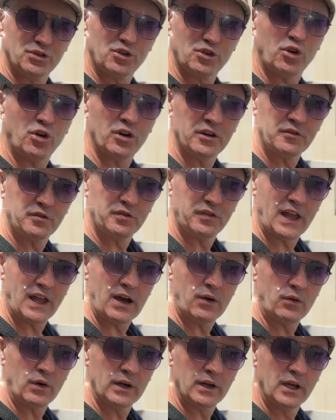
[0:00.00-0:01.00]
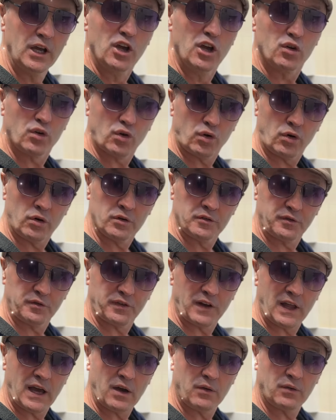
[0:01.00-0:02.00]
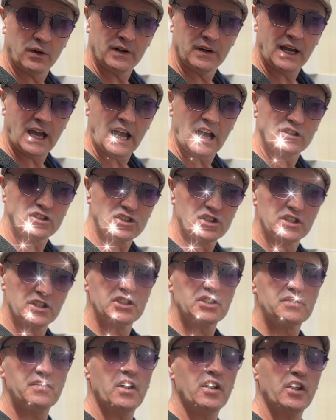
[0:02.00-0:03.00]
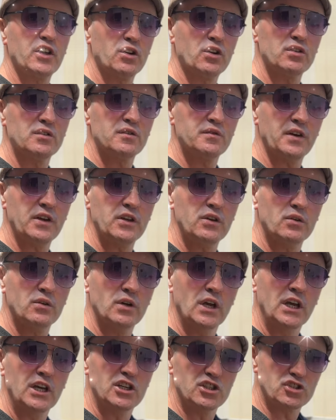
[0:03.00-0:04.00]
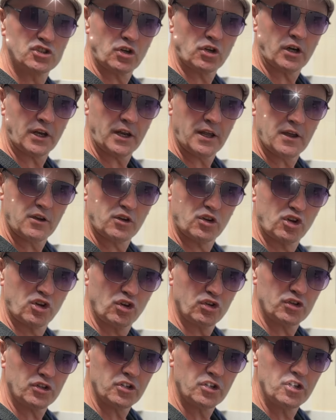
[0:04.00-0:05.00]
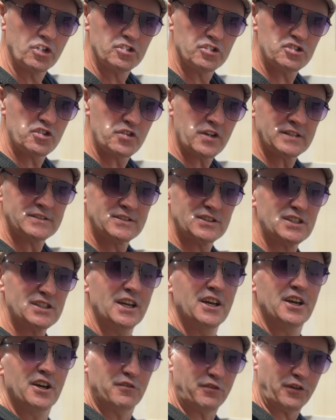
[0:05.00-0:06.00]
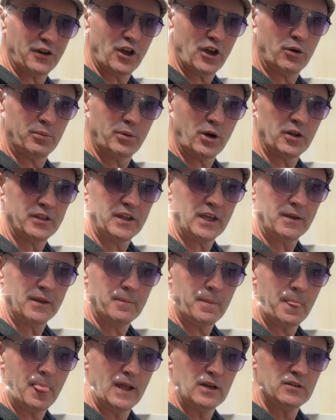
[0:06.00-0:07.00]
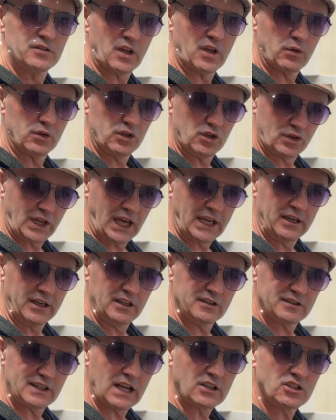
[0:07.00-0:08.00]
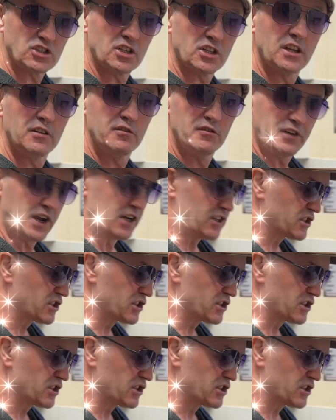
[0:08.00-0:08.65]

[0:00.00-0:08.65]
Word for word: corn flour. Corn flour actually is very good for you. It's got good nutrients for your body. So you can eat actually in very